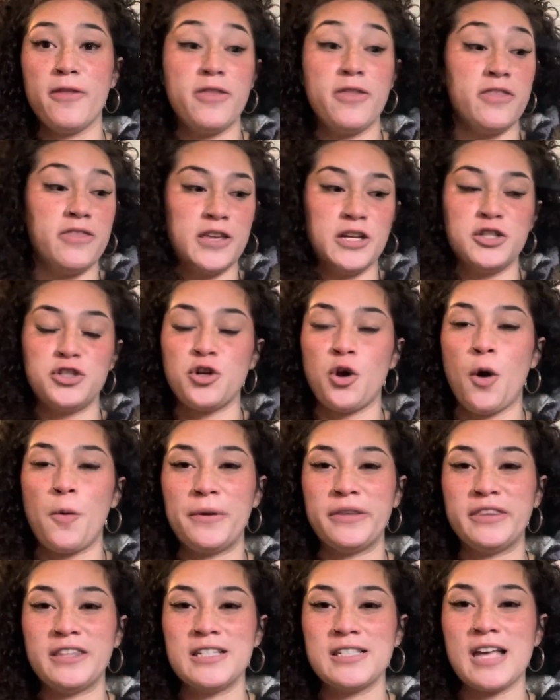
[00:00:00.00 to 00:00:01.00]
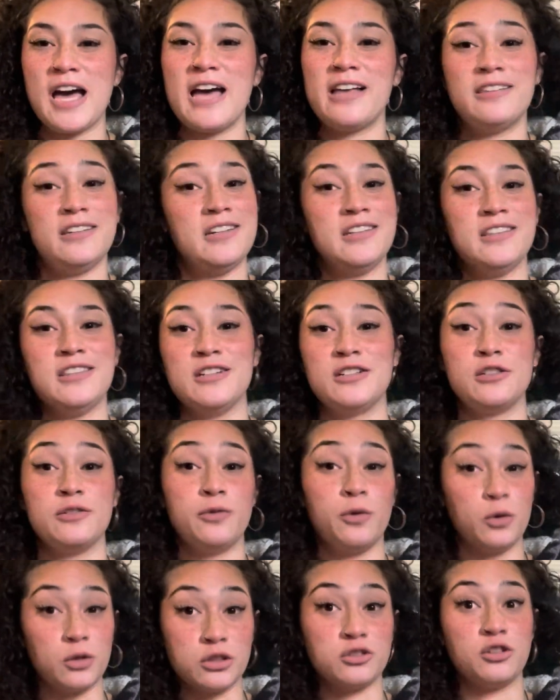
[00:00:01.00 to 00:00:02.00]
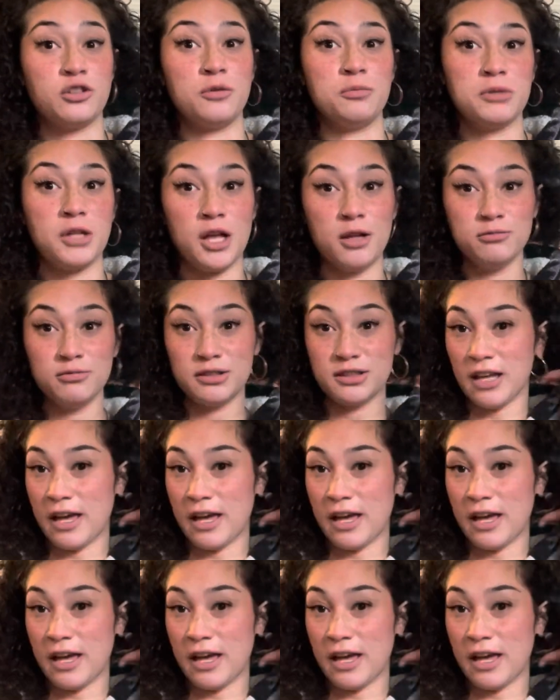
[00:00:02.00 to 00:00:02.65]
Then they show up at this island and there's 4 strip clubs.